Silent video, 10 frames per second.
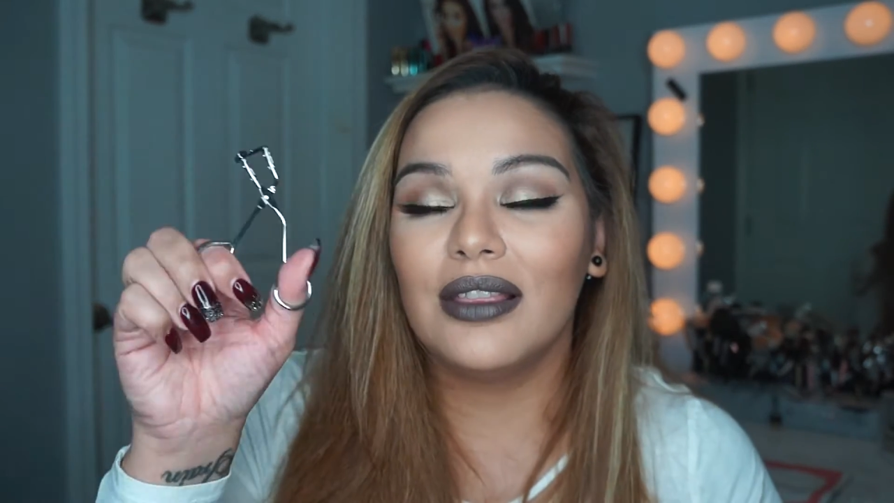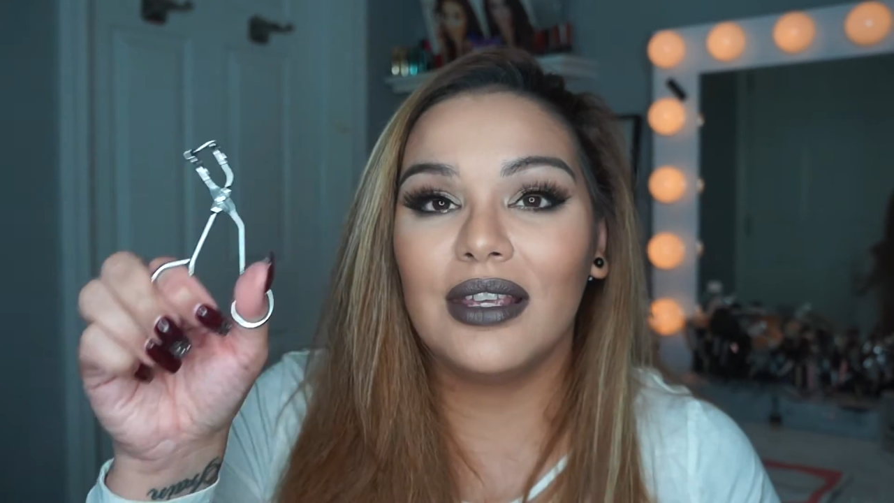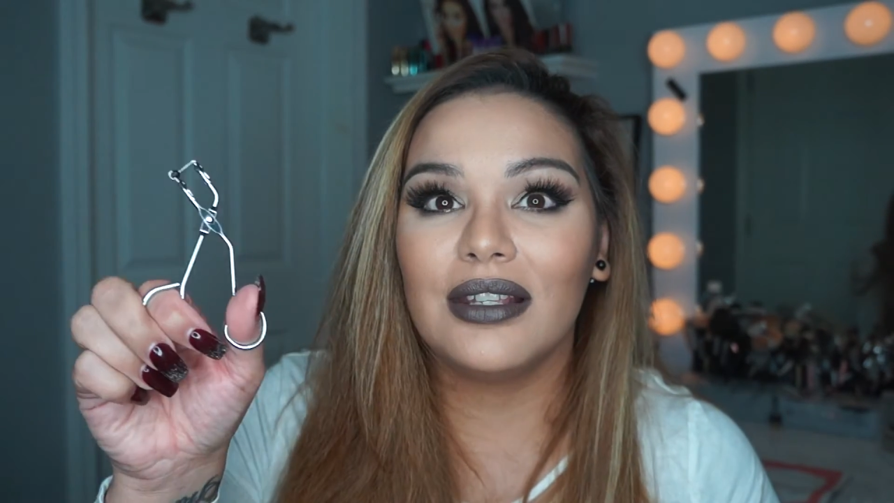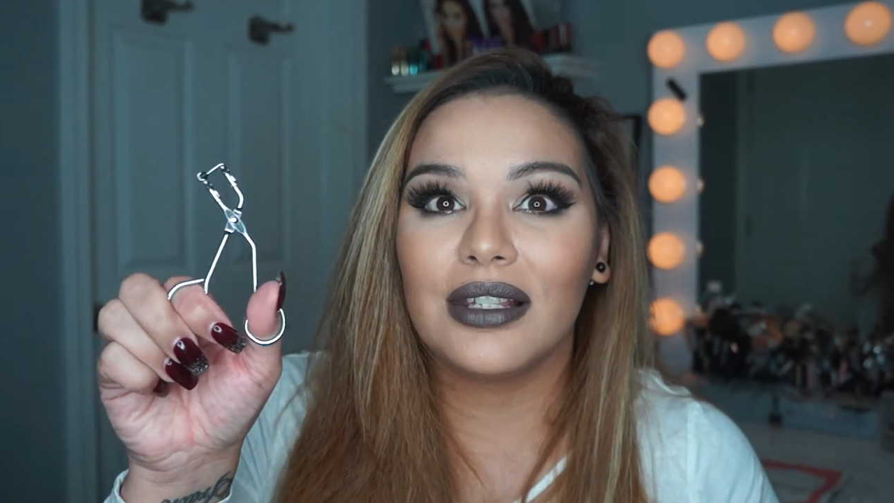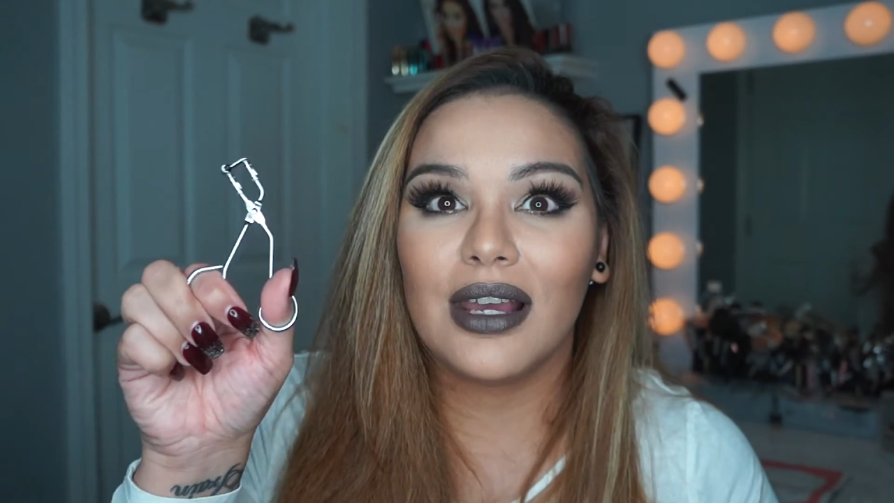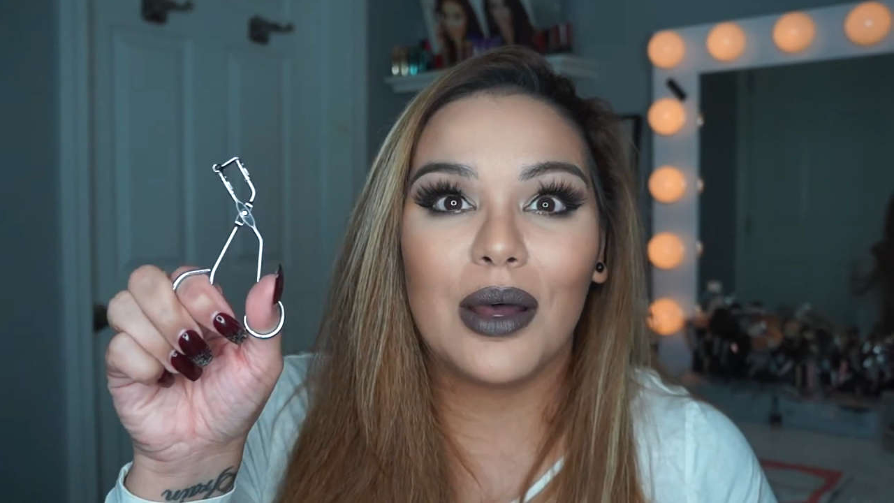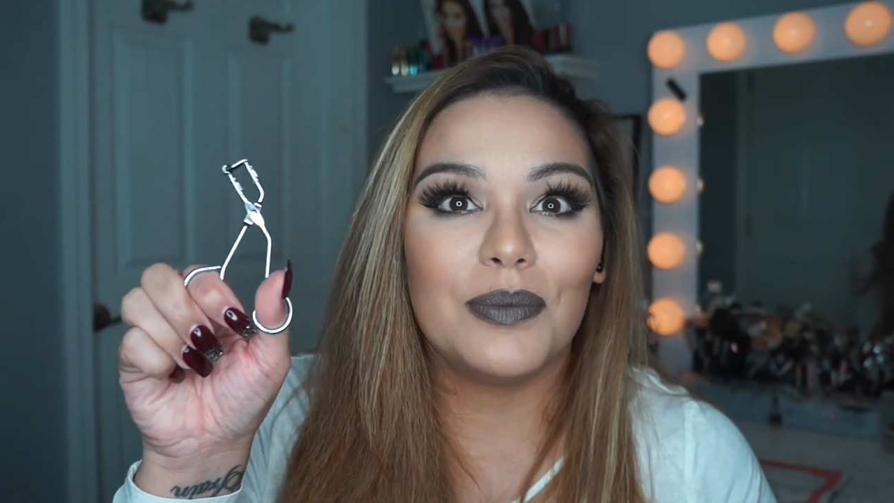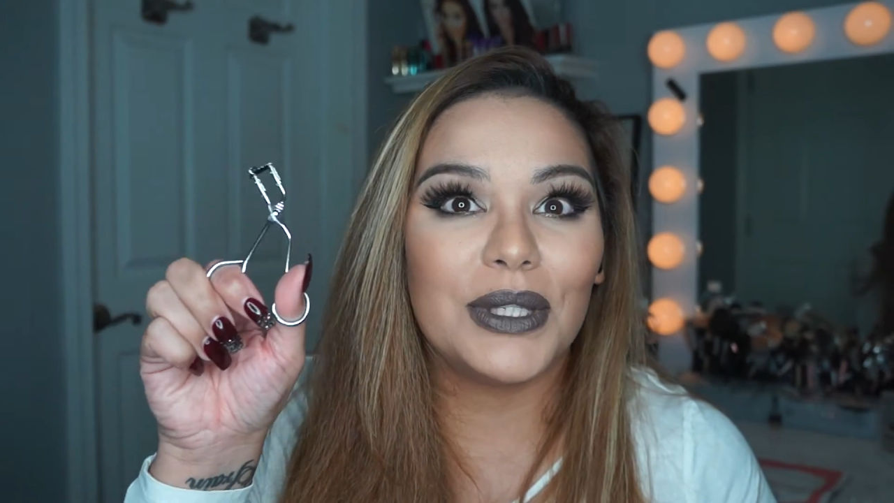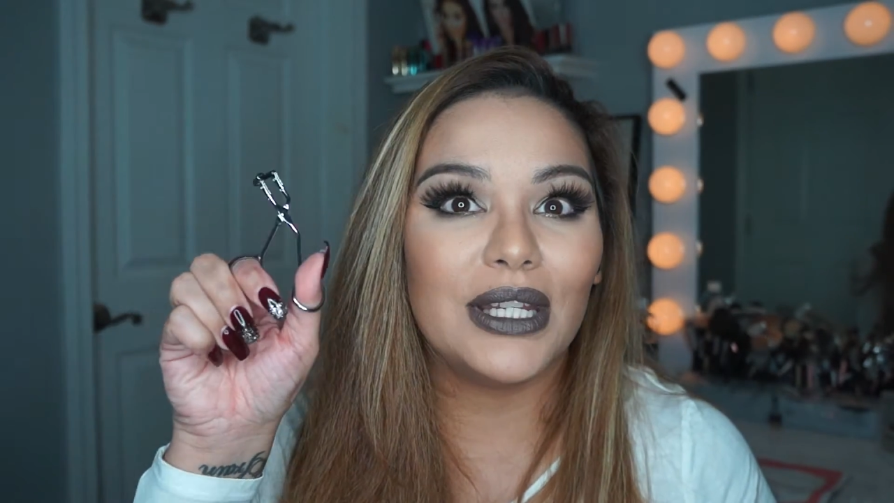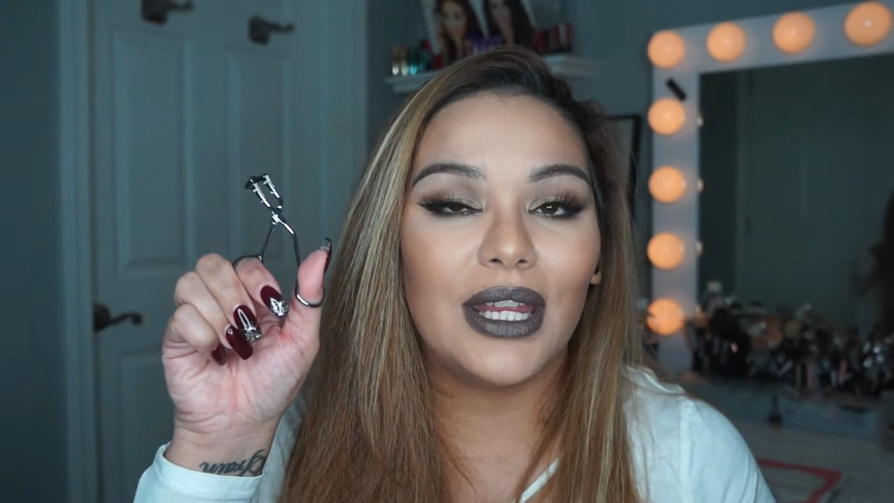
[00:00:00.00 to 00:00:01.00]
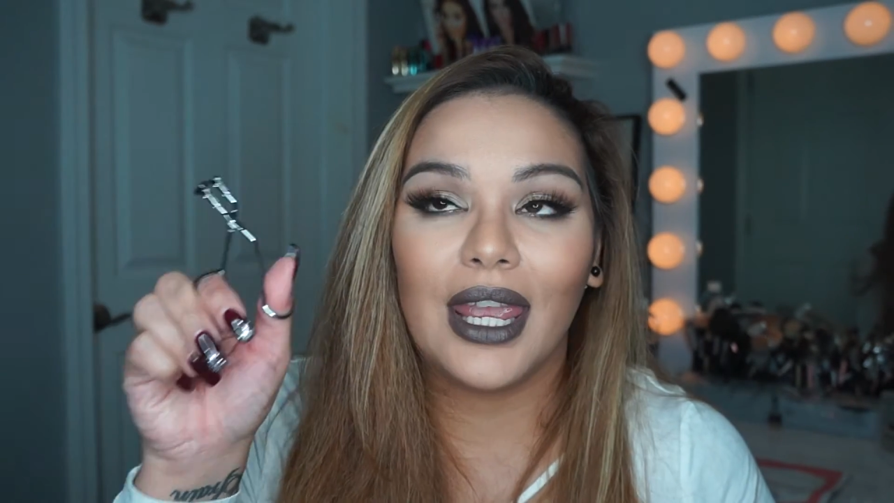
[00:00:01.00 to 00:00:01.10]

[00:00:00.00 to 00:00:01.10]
this comes in